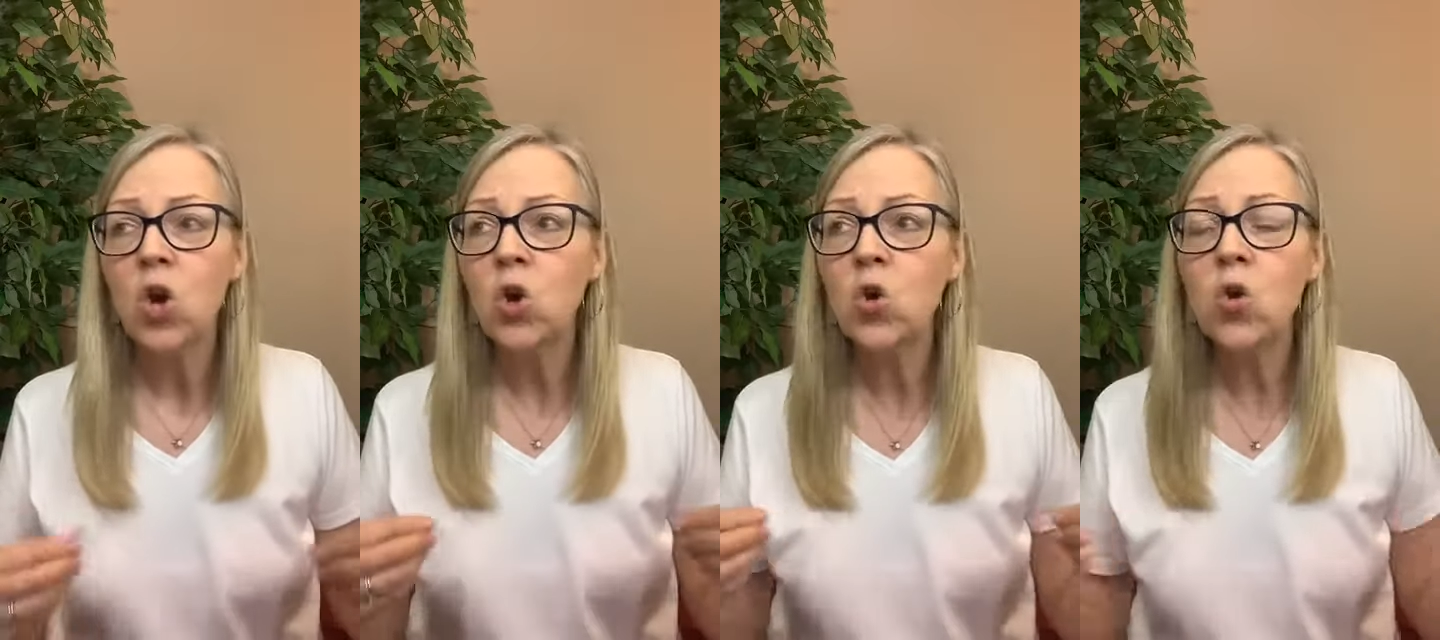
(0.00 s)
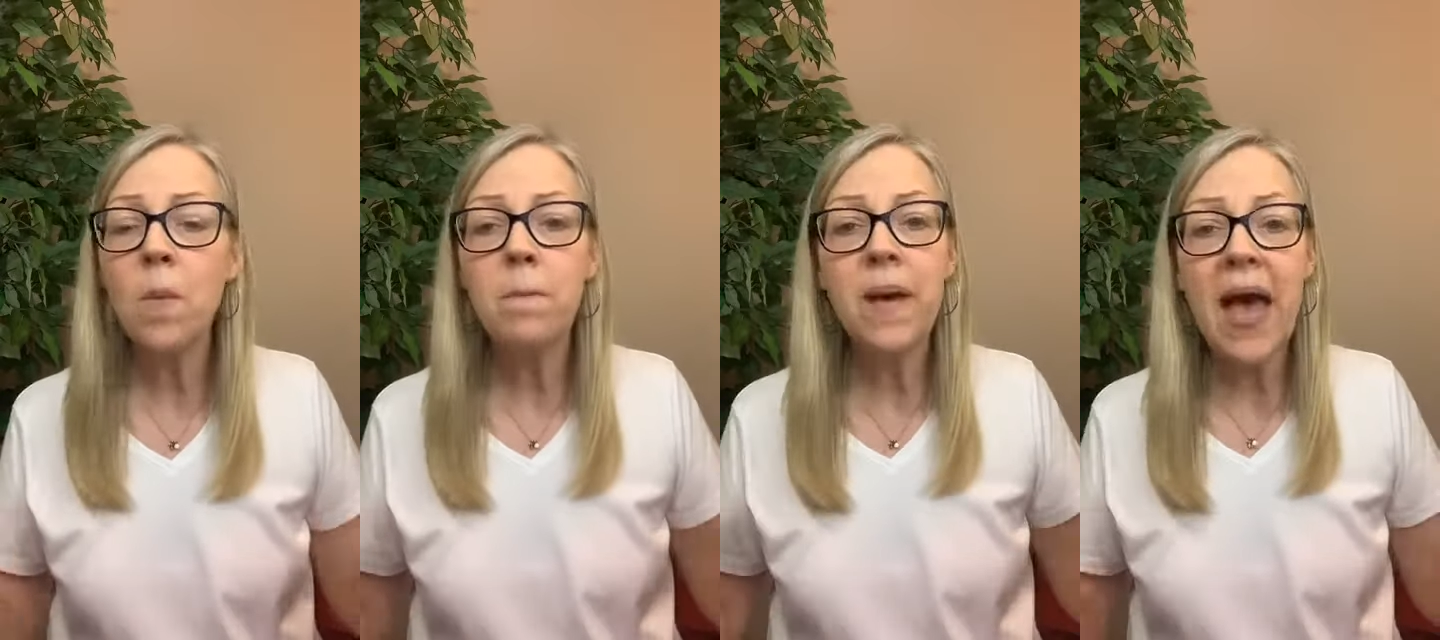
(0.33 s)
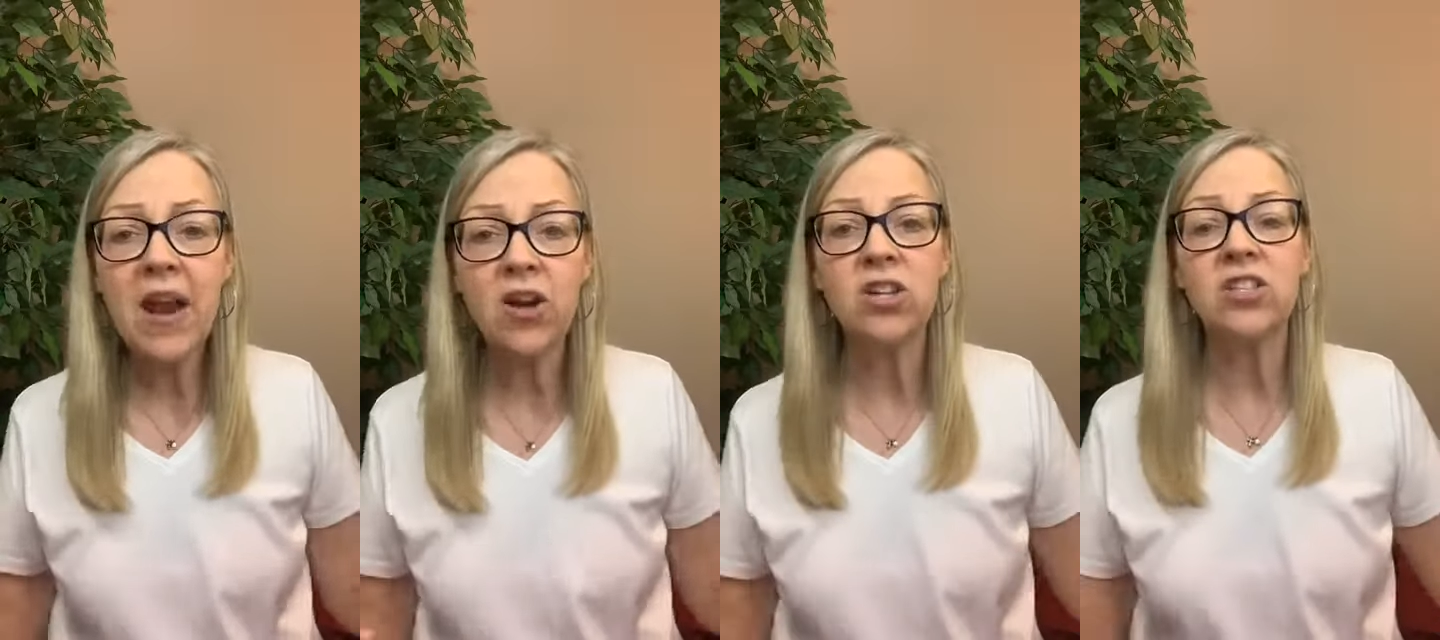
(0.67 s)
Who
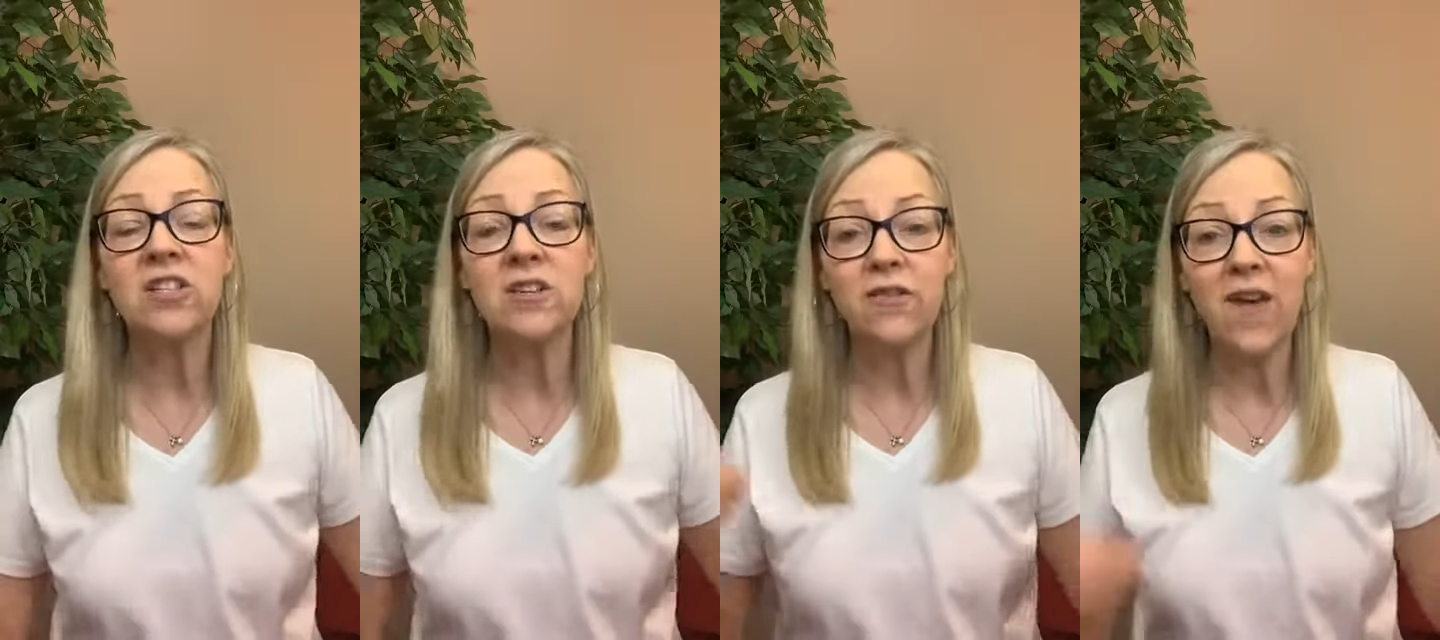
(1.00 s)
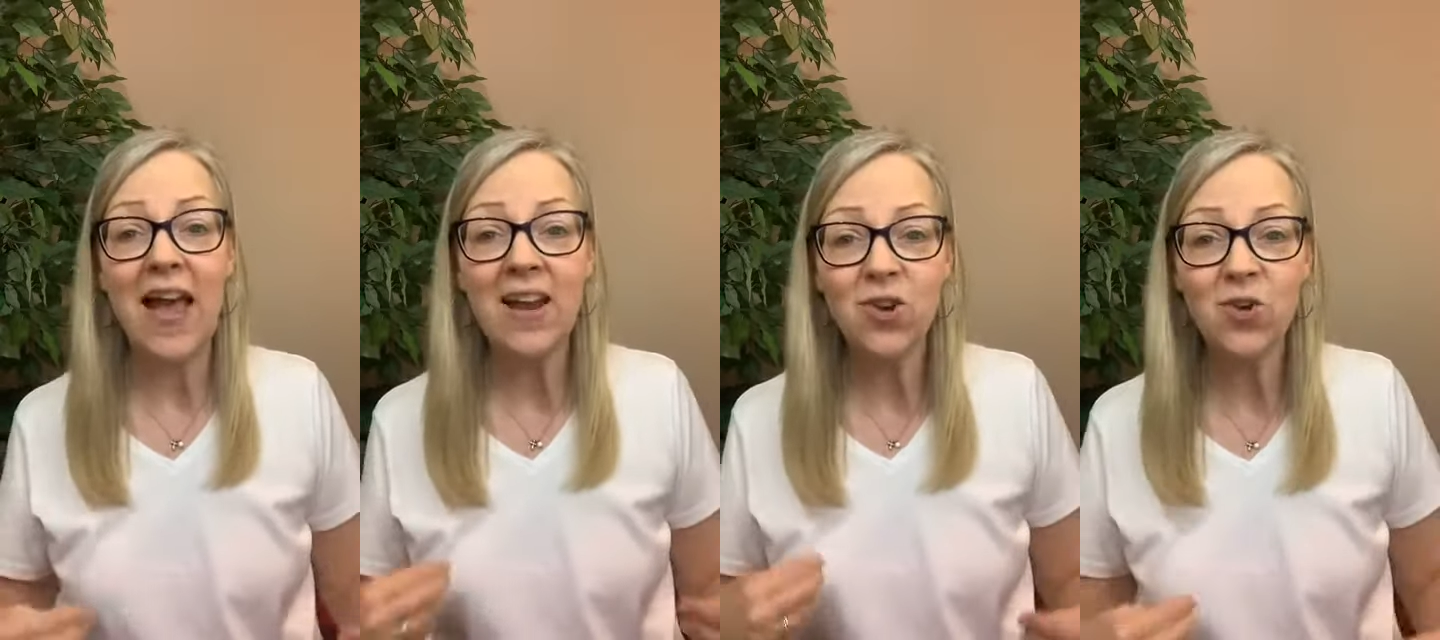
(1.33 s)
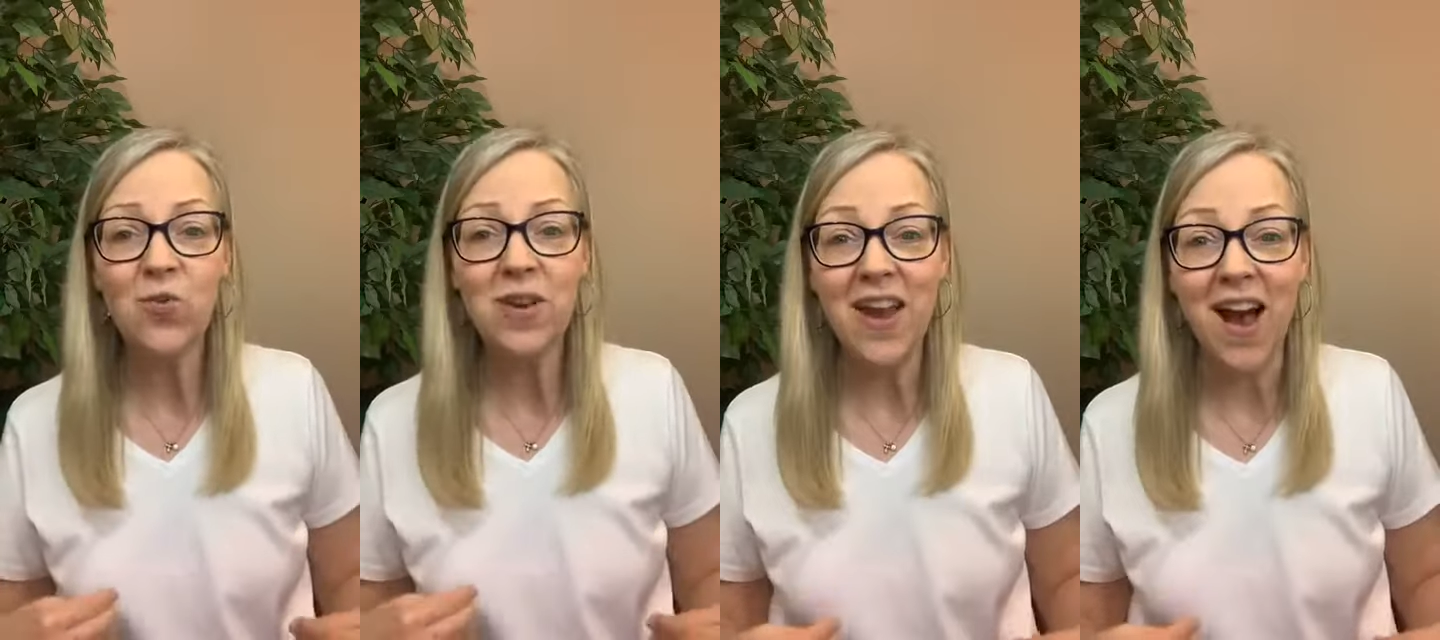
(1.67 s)
better to define who
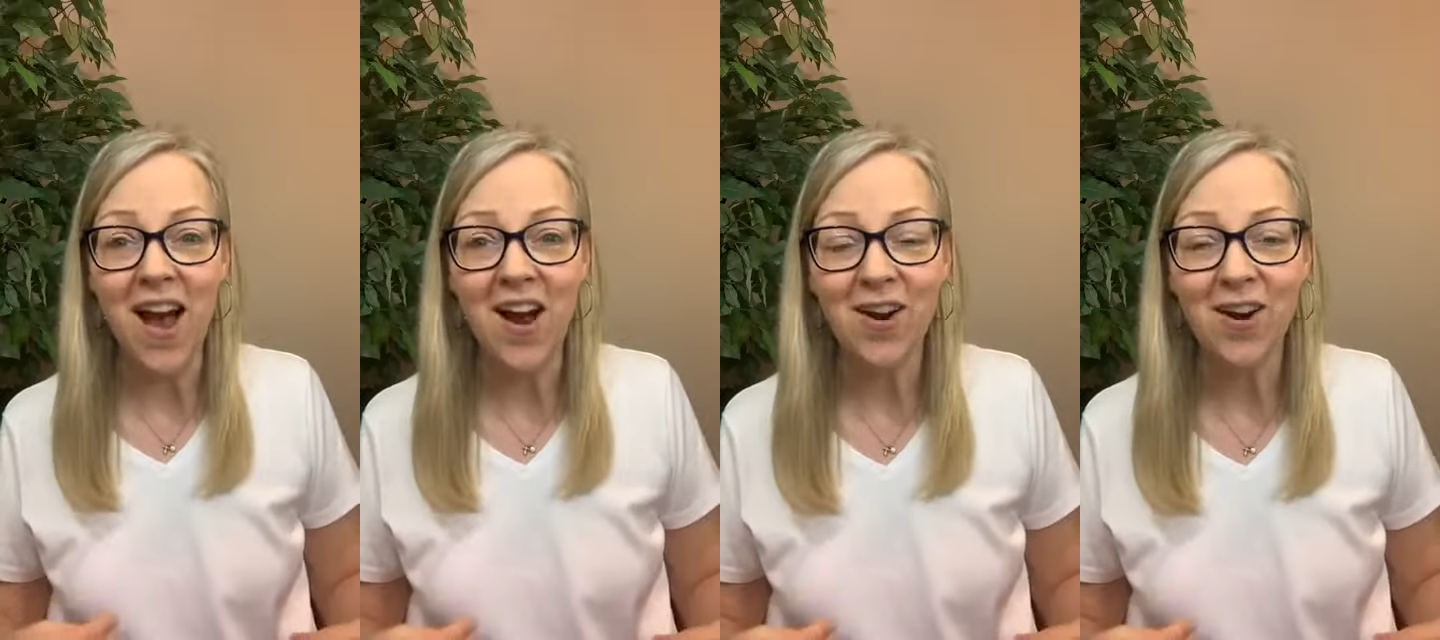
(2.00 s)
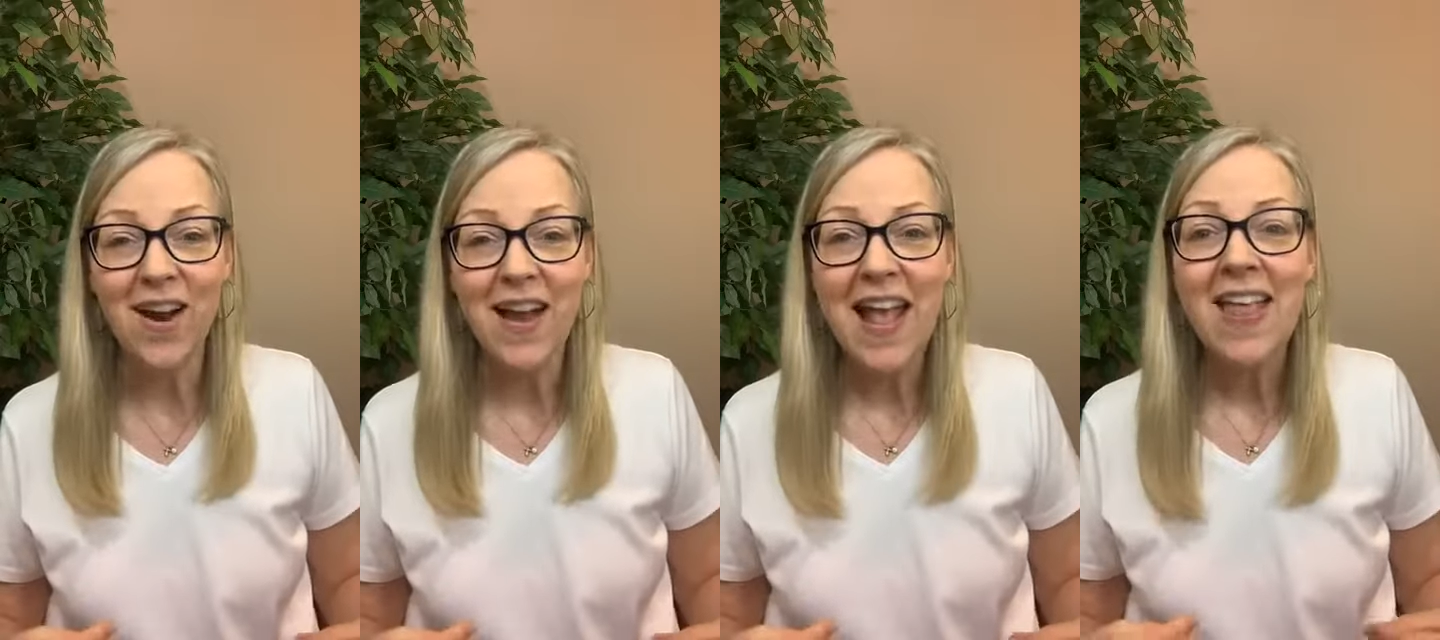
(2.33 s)
we are